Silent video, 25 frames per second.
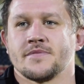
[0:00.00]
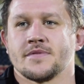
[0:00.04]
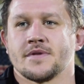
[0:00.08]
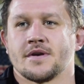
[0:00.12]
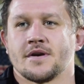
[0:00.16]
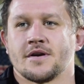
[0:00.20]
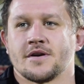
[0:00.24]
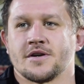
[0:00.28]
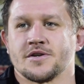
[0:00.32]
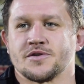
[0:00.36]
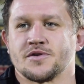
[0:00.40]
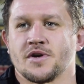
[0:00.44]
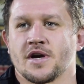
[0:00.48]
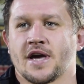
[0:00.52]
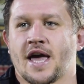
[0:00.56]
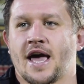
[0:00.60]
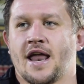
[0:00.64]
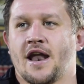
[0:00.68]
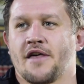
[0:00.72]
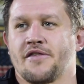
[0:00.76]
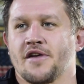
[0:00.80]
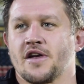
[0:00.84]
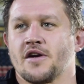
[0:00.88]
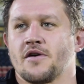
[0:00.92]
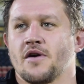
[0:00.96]
Because
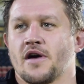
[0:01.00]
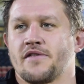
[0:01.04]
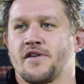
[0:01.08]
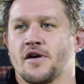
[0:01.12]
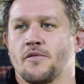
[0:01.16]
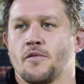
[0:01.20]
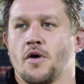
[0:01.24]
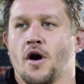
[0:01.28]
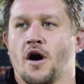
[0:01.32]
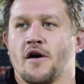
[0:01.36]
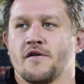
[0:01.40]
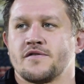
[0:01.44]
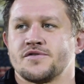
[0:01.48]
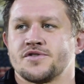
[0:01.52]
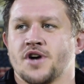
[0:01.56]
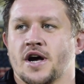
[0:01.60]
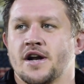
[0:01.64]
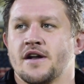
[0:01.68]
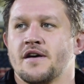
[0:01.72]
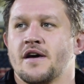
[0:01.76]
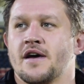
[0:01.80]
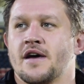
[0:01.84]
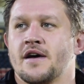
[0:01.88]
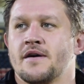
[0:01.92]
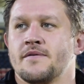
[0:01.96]
again, I think we
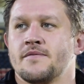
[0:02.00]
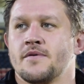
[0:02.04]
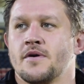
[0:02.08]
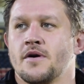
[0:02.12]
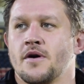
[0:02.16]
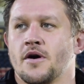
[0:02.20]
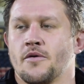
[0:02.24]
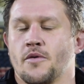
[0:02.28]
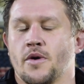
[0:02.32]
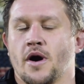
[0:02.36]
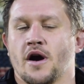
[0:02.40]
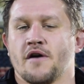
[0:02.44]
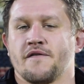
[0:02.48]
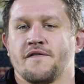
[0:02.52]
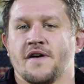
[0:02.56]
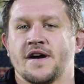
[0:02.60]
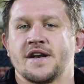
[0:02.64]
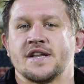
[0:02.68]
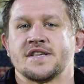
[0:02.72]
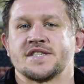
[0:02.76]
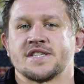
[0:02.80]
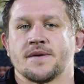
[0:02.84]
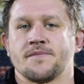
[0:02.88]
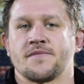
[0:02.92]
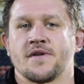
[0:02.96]
are
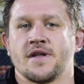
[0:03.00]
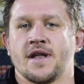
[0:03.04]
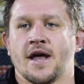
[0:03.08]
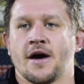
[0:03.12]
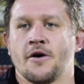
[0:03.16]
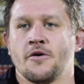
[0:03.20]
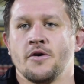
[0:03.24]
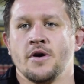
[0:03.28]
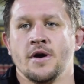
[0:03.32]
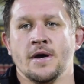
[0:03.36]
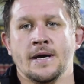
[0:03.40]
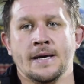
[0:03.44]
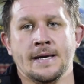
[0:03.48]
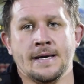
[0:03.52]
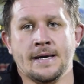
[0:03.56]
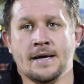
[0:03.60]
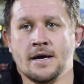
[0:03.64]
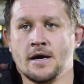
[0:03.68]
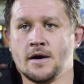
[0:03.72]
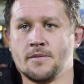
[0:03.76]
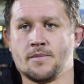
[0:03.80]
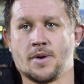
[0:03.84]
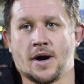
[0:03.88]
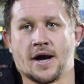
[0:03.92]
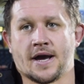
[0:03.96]
finding something now.
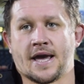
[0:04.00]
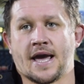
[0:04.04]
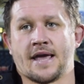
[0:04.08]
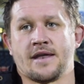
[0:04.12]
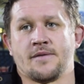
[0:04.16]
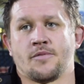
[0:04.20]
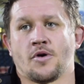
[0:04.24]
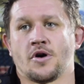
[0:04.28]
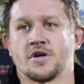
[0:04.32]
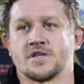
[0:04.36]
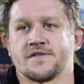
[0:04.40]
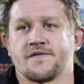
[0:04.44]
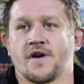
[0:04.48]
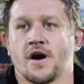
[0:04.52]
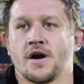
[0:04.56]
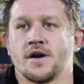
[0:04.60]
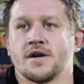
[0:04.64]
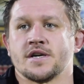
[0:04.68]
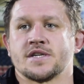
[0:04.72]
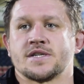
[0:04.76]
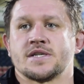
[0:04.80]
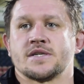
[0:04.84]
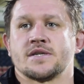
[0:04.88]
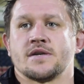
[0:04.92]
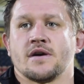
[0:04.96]
But again, the boys have earned
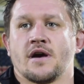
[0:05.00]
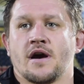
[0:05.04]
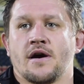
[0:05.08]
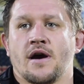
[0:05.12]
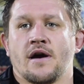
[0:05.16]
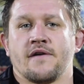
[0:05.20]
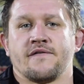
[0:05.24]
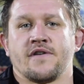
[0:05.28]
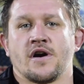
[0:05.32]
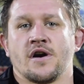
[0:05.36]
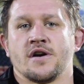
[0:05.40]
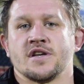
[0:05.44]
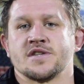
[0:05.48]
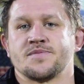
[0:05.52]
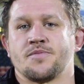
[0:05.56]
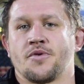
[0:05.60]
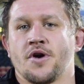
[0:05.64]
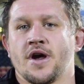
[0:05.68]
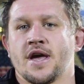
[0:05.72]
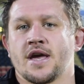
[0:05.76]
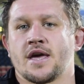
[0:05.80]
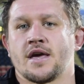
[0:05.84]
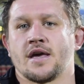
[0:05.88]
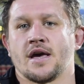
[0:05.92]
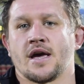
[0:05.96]
this
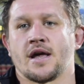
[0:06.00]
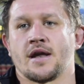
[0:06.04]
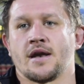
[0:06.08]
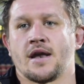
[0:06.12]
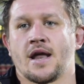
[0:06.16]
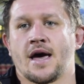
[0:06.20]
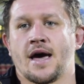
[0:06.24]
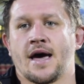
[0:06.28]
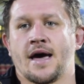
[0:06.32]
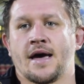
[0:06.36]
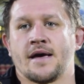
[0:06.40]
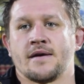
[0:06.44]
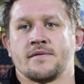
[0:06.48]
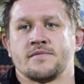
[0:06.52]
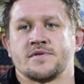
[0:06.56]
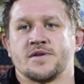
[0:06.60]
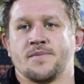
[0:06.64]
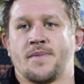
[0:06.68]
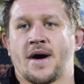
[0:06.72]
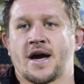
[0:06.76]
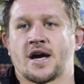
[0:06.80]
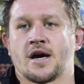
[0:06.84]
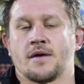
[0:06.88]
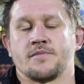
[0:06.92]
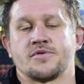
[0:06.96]
break, and to
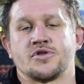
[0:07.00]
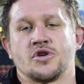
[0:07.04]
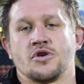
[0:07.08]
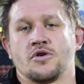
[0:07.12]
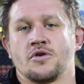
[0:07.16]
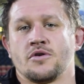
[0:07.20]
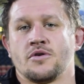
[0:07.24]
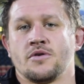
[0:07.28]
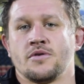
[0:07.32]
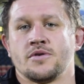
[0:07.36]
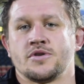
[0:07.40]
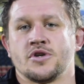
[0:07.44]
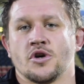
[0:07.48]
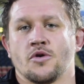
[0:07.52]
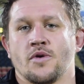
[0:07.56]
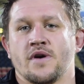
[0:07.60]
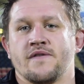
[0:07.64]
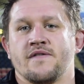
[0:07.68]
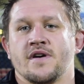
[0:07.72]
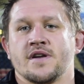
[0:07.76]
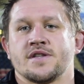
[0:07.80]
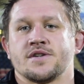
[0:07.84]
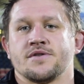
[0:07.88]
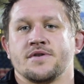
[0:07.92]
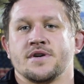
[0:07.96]
back up two away
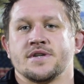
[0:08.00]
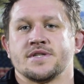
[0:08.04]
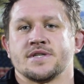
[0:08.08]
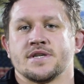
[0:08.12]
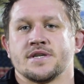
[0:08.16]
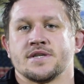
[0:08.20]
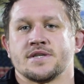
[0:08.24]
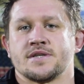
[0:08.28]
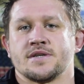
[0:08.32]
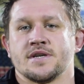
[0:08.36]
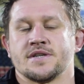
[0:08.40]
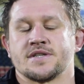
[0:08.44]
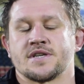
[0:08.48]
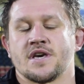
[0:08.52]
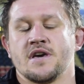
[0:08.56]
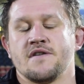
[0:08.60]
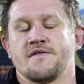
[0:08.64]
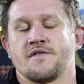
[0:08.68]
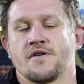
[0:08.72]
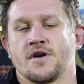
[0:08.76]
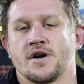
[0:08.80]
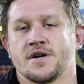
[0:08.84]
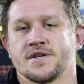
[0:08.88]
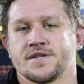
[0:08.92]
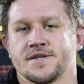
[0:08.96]
victories is key
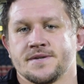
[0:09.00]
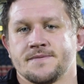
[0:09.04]
for us.